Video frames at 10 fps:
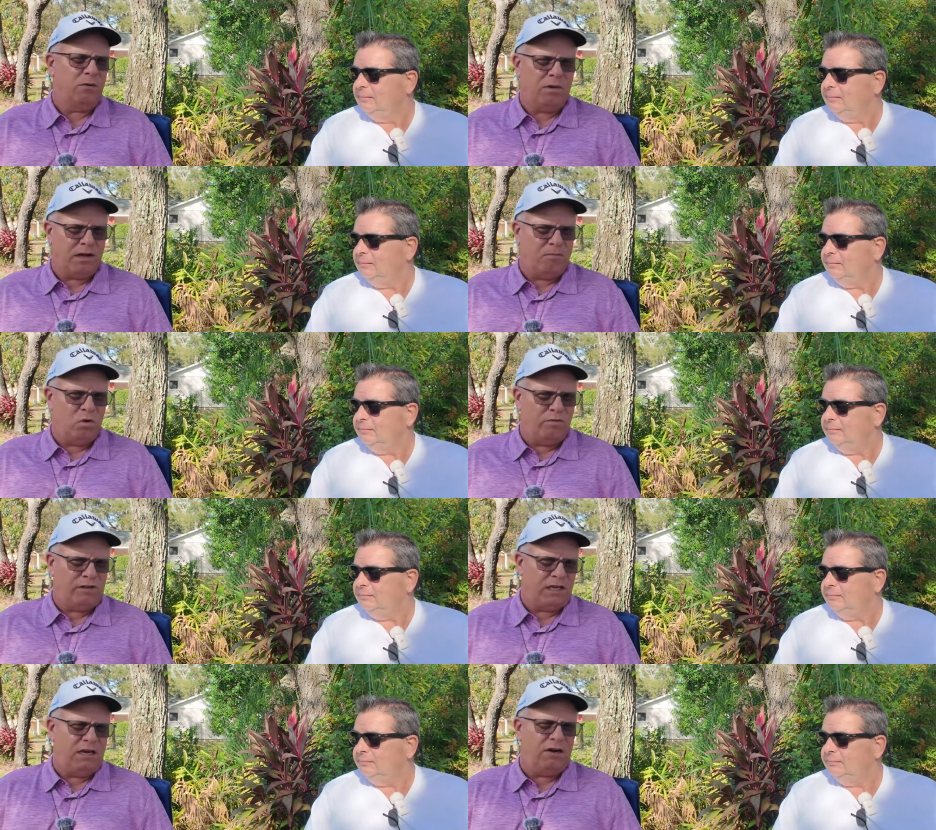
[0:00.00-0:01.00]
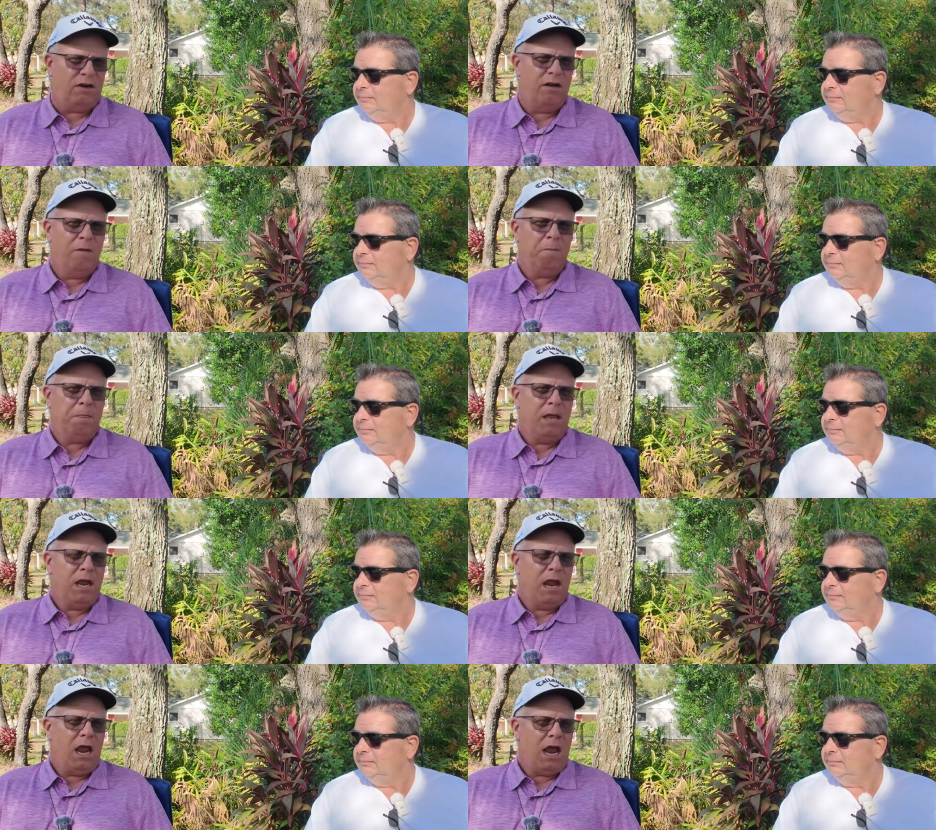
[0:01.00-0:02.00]
Speaker 1: And then when I moved here,
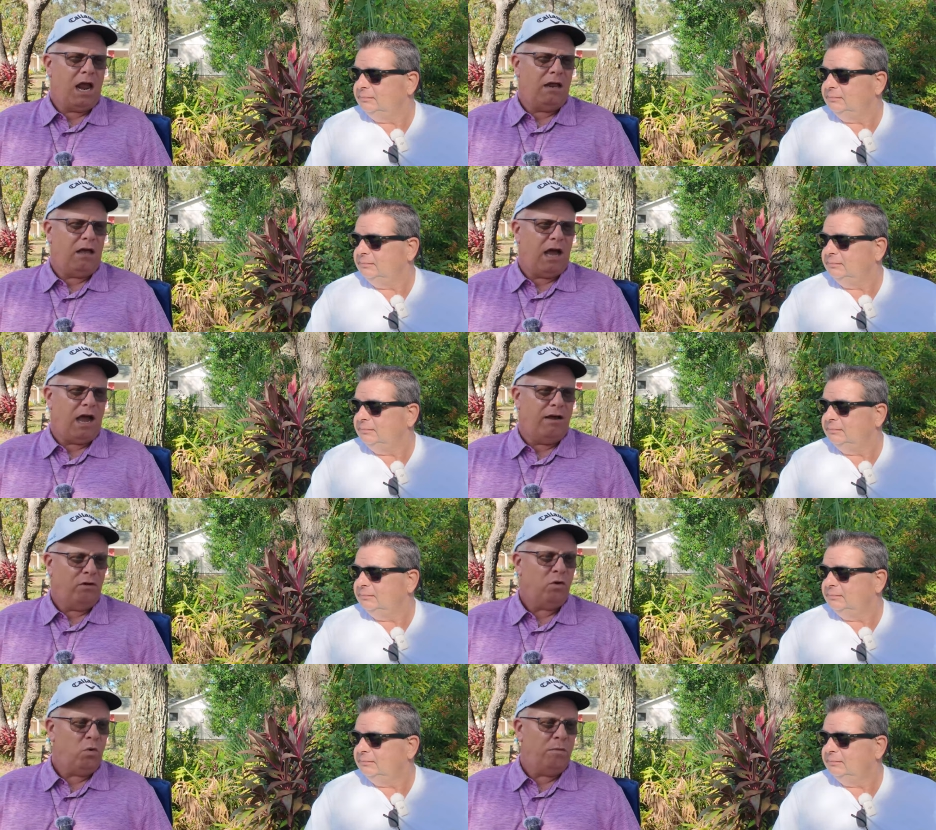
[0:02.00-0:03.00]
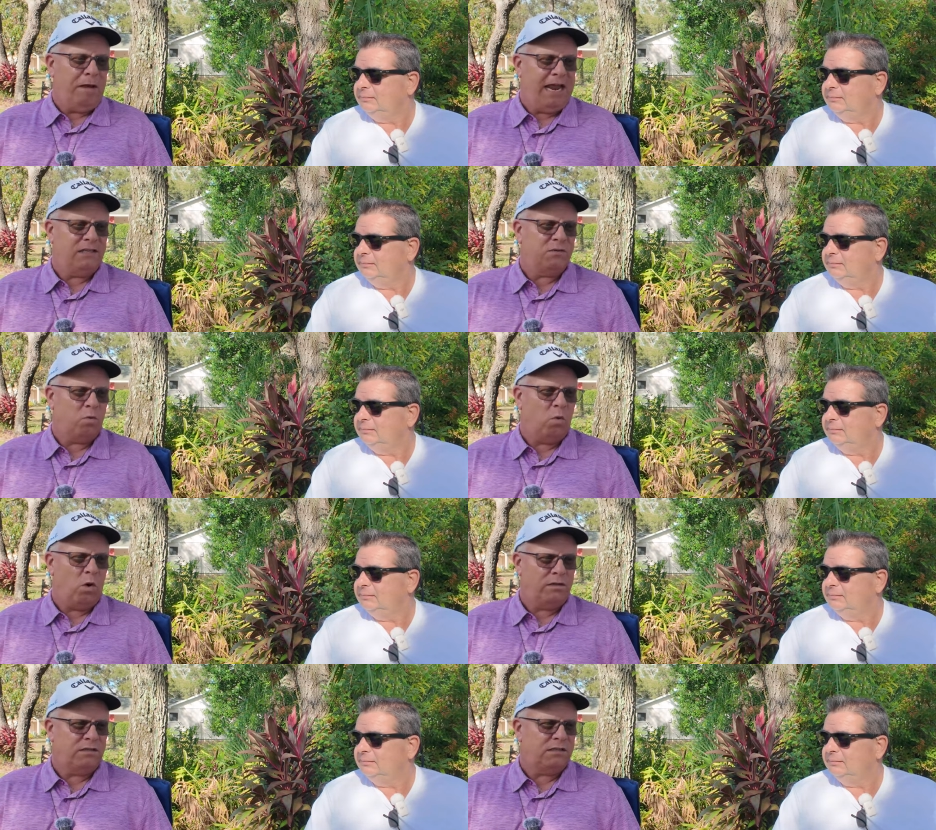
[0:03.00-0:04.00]
I've only worn pants
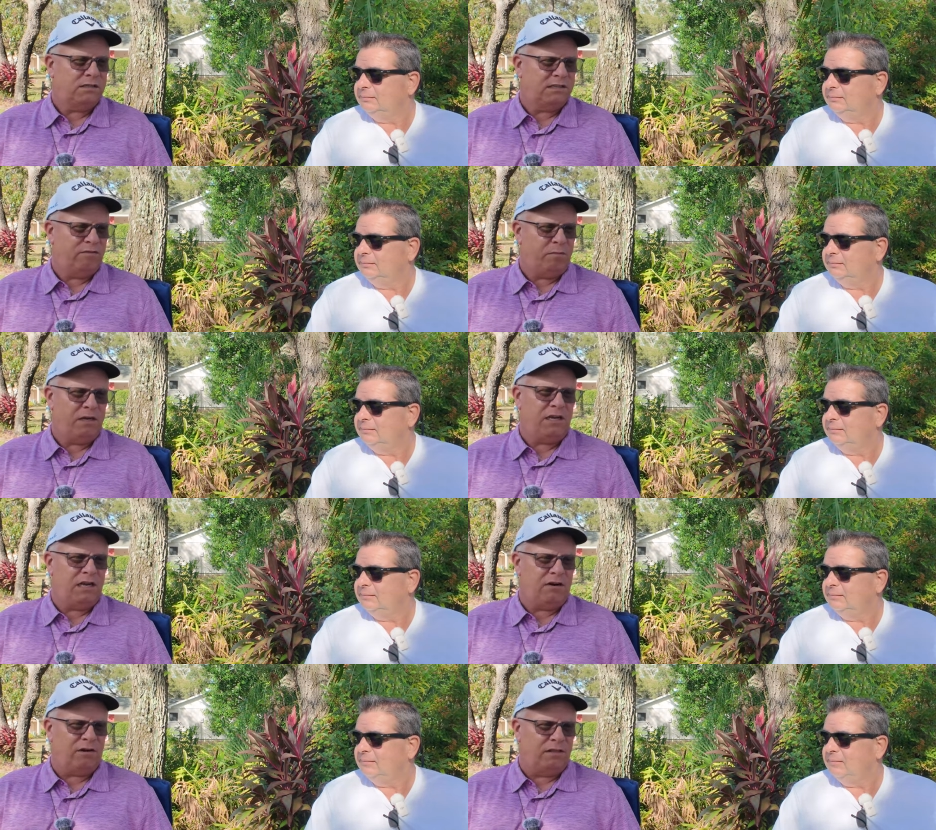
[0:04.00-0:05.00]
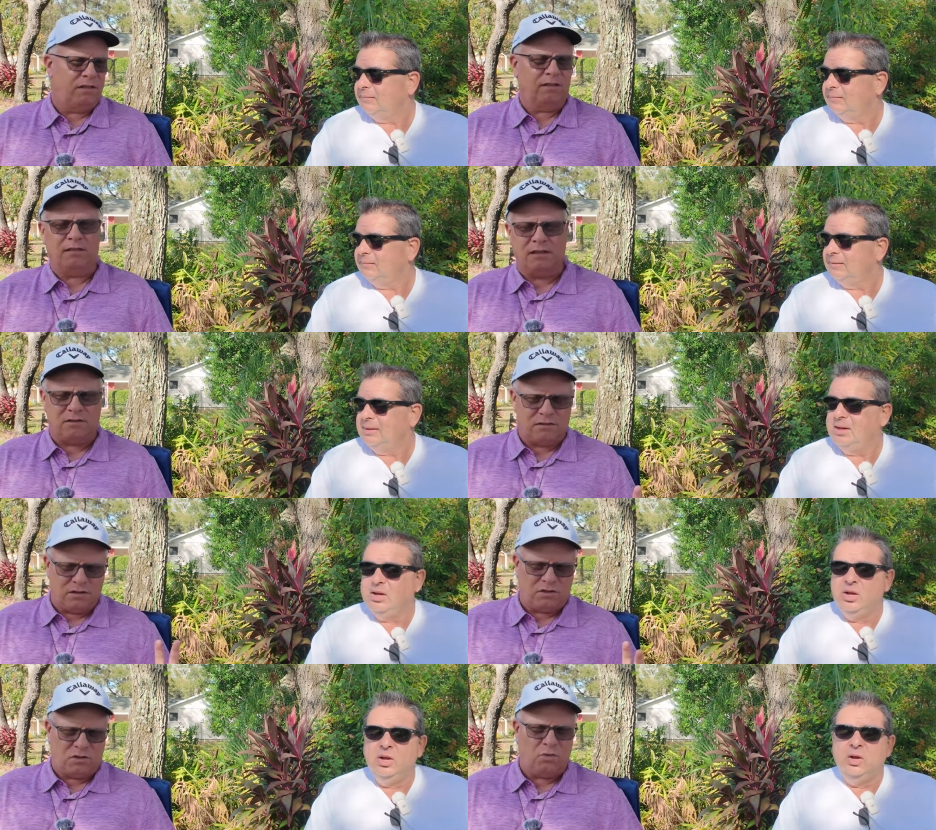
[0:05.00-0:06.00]
once since I've been here in the,
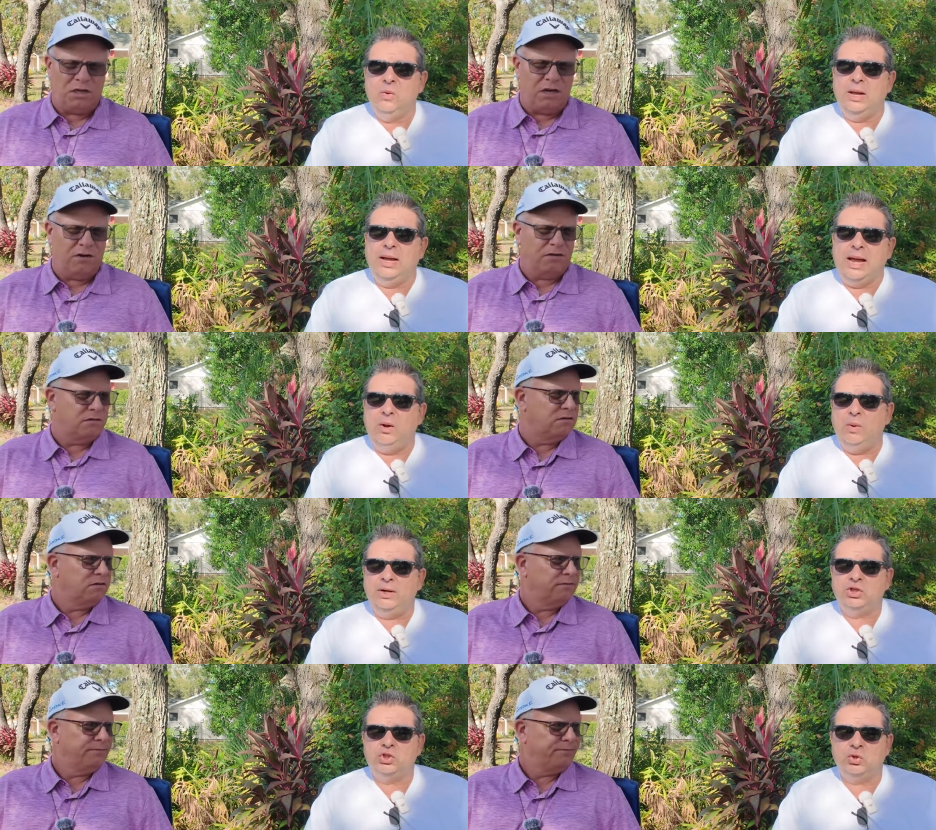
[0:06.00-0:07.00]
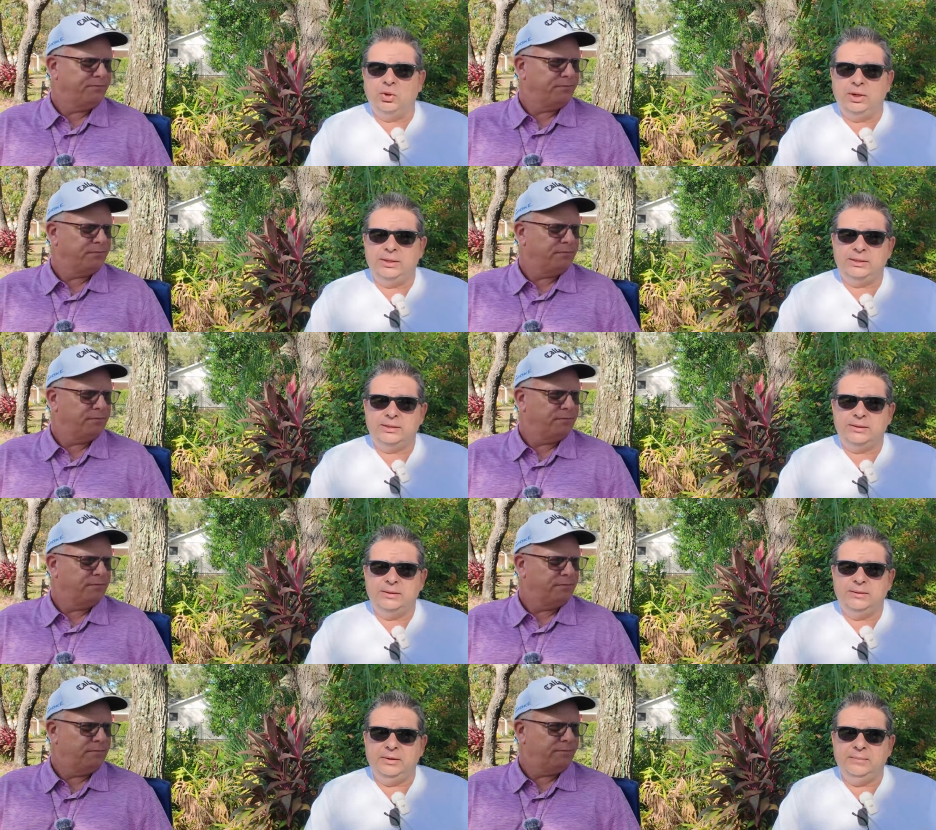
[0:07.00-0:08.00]
the
Speaker 2: two years. Well, I'll wear shorts
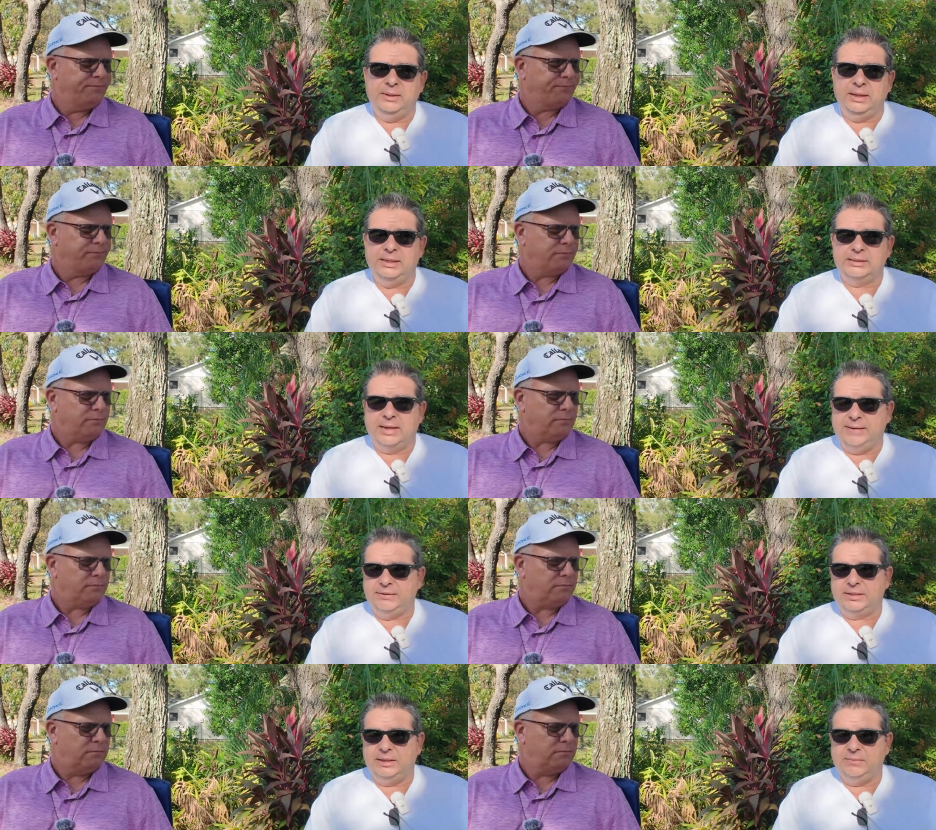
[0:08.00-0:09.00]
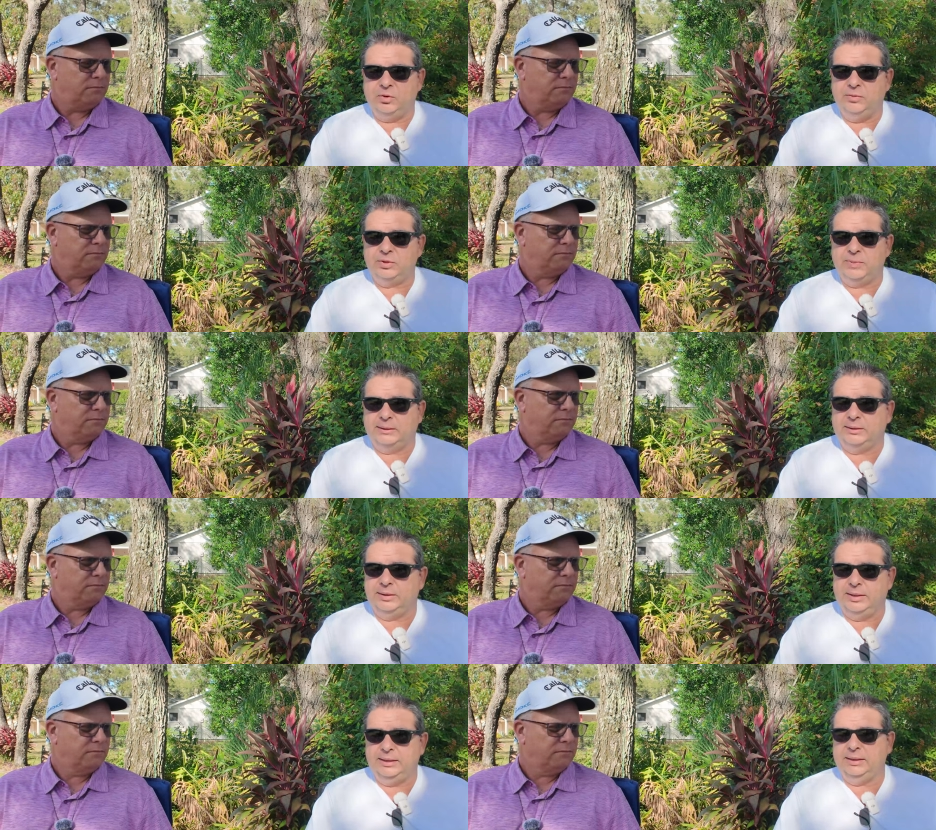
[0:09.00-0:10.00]
because obviously I'm a home
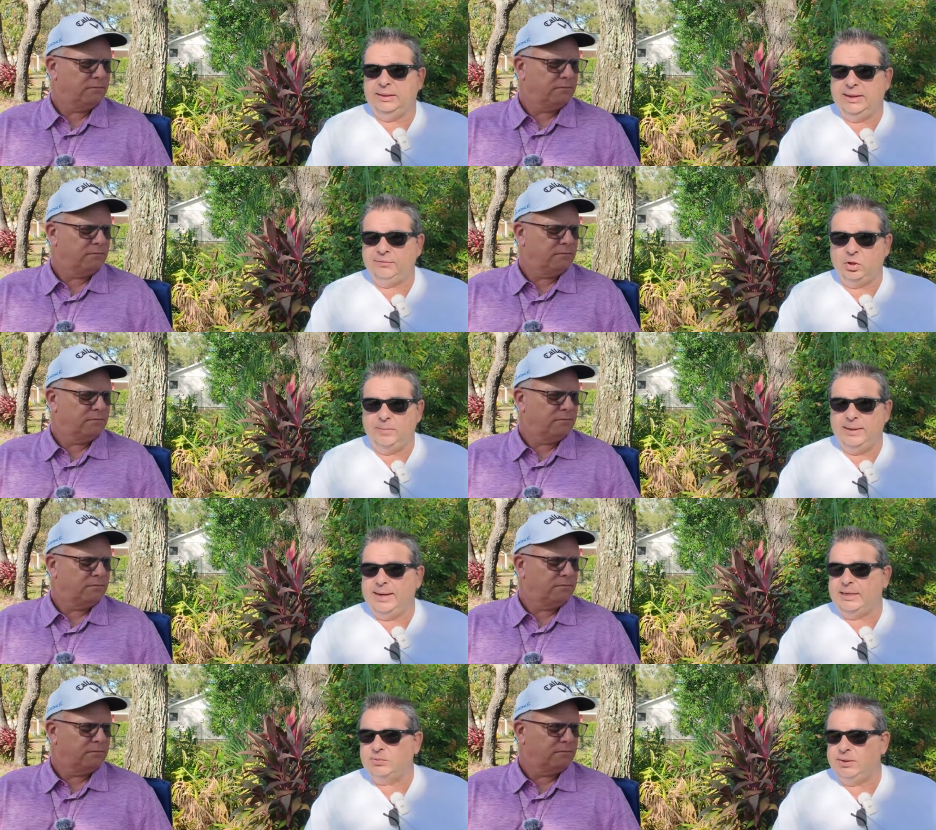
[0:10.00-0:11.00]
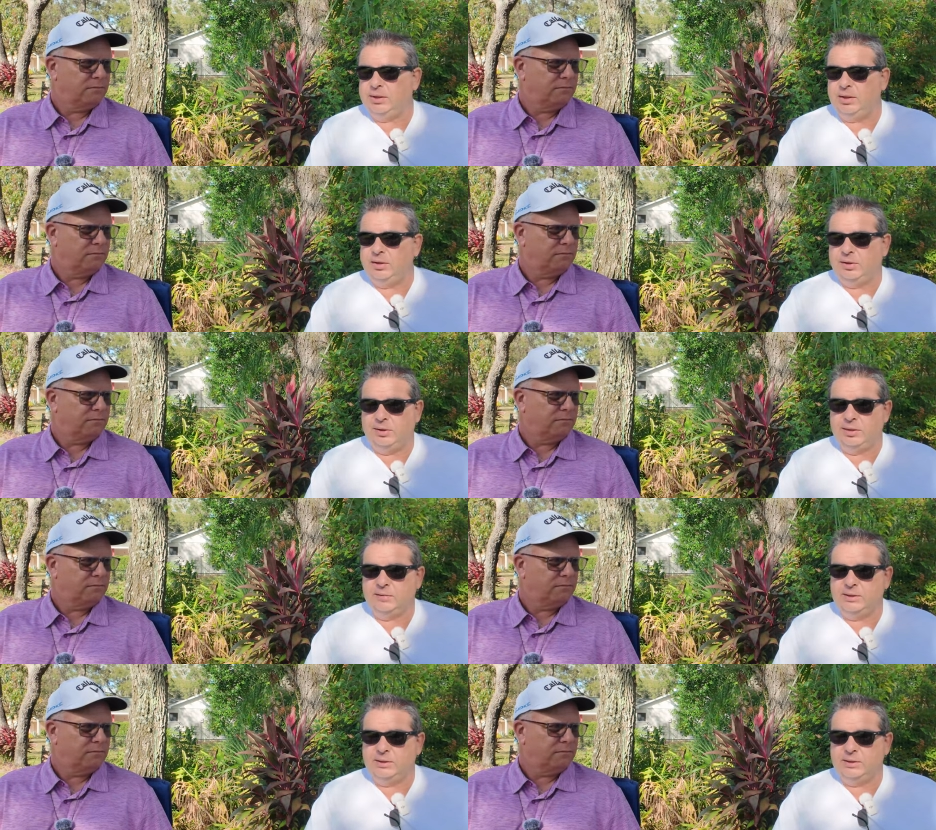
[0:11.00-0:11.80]
inspector and then I have to go up in attics when they're 130